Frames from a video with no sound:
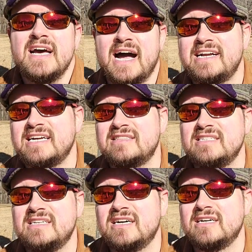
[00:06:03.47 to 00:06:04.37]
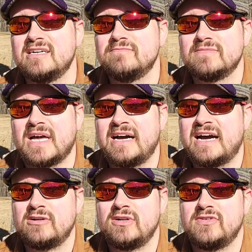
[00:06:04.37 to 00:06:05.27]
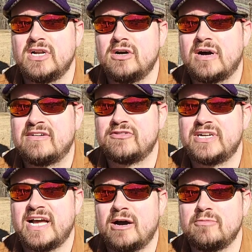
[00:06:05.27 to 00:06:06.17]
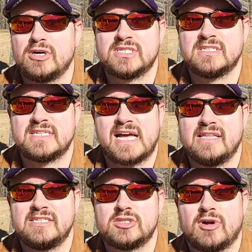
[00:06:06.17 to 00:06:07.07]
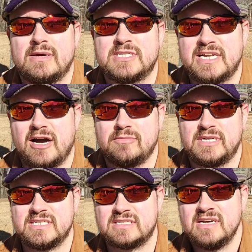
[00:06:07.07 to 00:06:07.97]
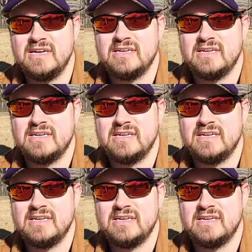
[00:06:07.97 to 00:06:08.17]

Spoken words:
I got the, I don't even know, I forget how Boston Scally describes it now, but it's